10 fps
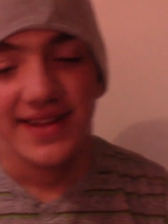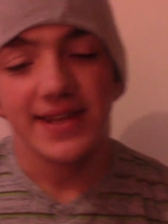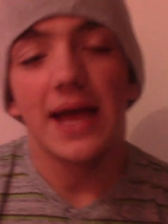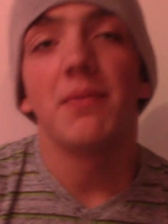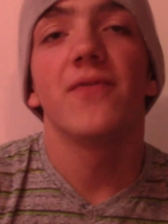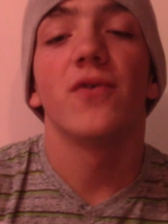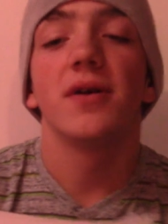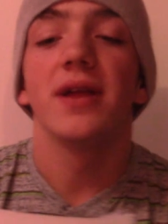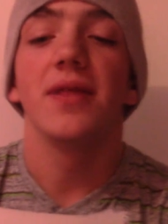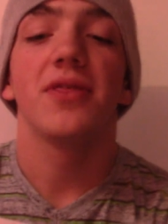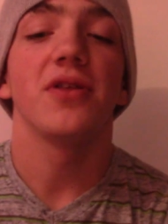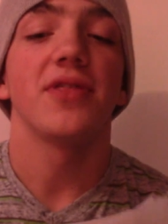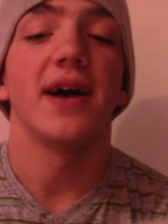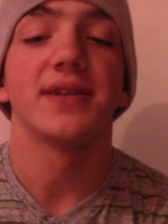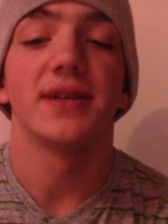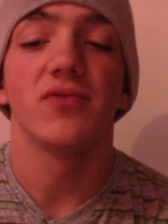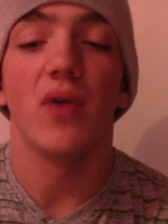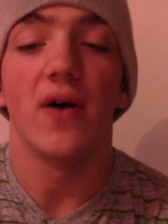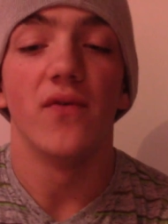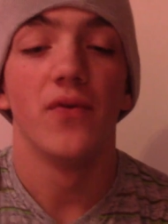September 14th,
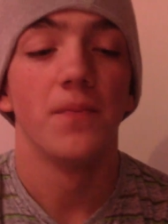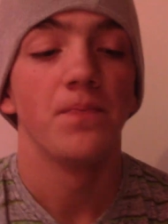2012,